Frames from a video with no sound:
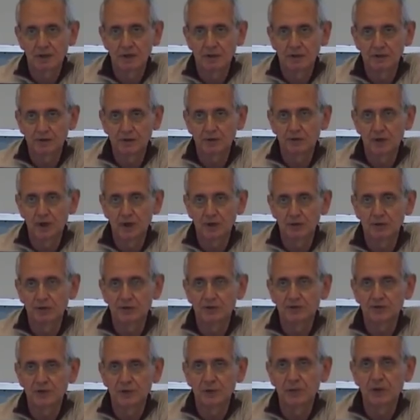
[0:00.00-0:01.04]
required
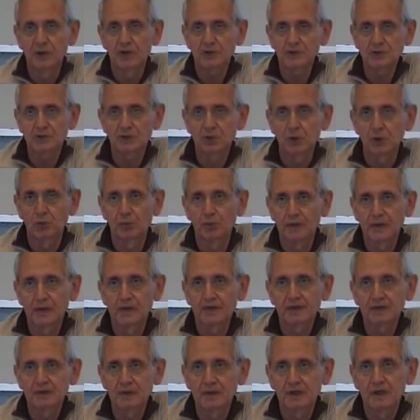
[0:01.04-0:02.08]
of them, has to
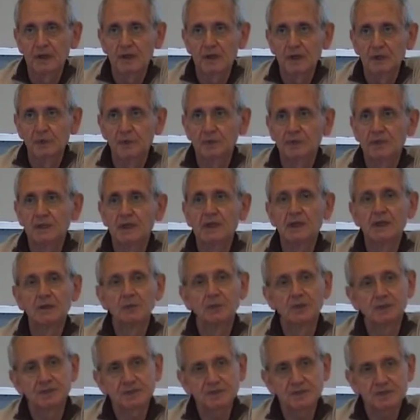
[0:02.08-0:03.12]
operate within
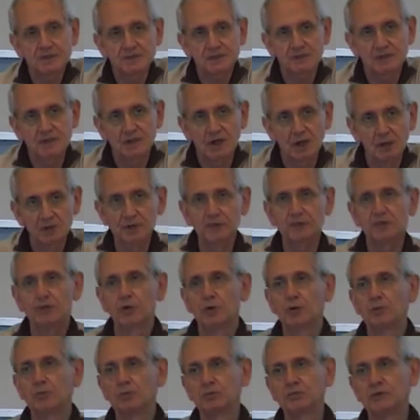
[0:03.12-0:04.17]
limits coming
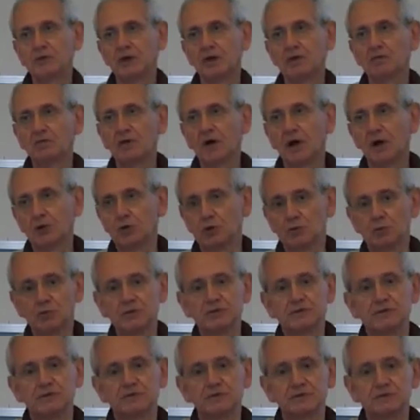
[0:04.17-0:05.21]
from the
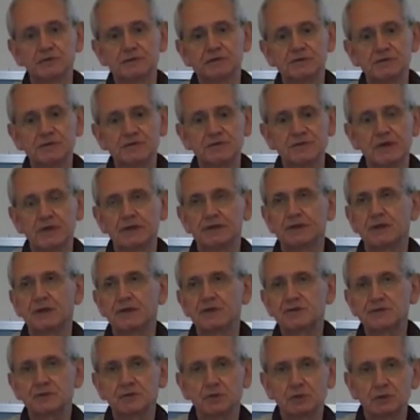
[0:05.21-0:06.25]
environment. These are the
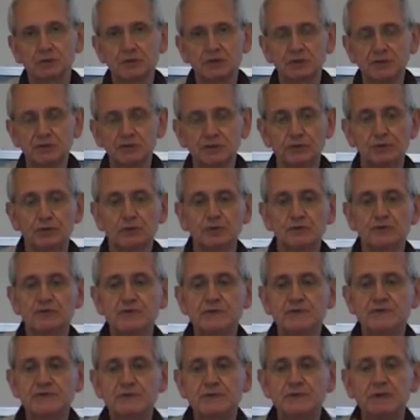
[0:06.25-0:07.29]
external
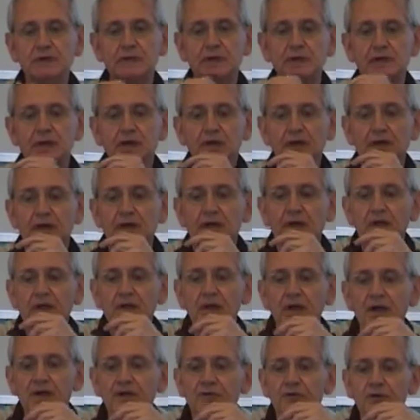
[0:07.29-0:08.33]
influences.
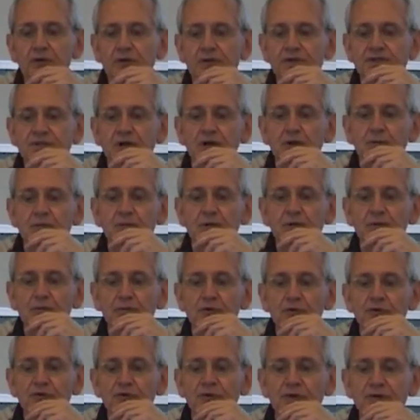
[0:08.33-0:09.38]
Like, for example,
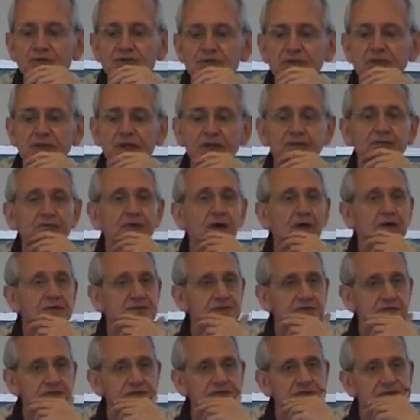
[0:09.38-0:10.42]
professional
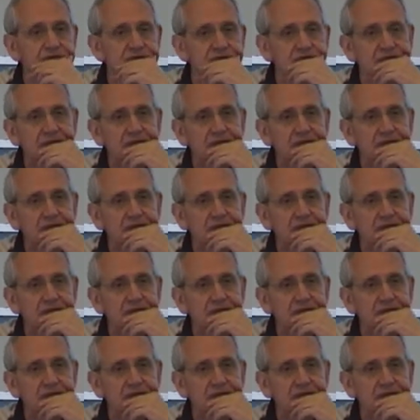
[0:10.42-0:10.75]
advances,